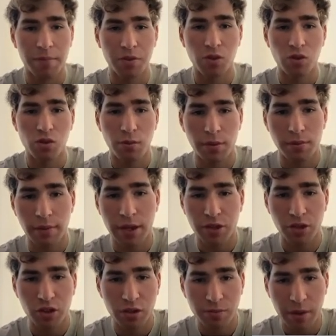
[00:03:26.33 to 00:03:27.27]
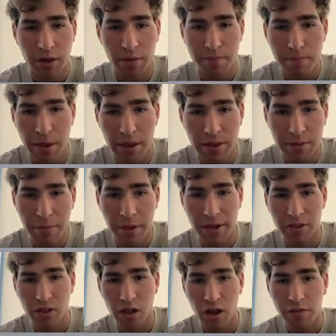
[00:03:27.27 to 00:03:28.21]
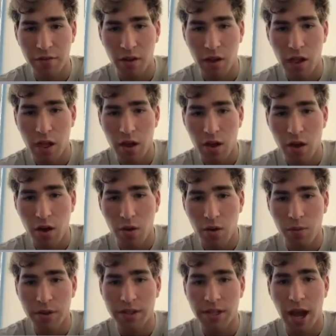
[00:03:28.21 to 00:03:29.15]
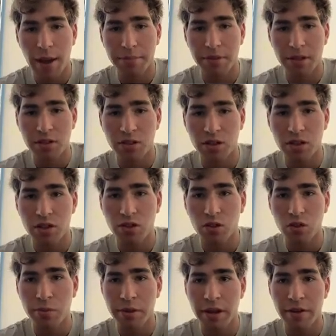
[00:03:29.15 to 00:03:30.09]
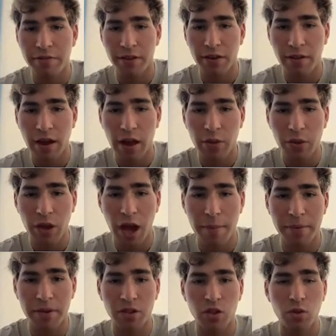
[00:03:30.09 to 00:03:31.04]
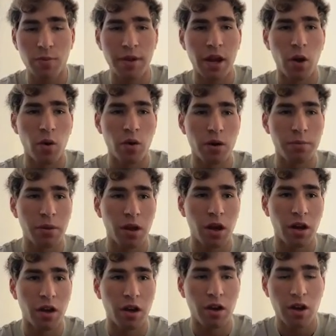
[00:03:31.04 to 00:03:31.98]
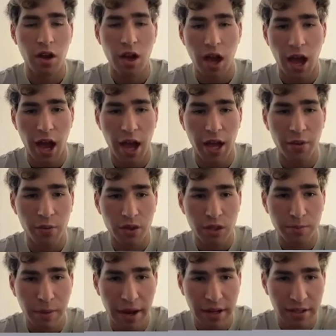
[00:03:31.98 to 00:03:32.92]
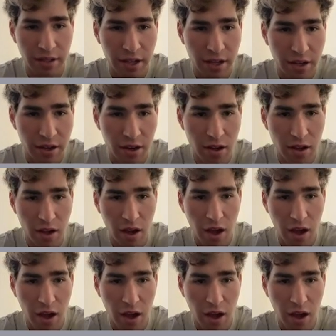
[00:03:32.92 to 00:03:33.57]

This is what my trade is mainly based off. We tapped into this 2-minute fair value gap and 2-minute order block and respected it.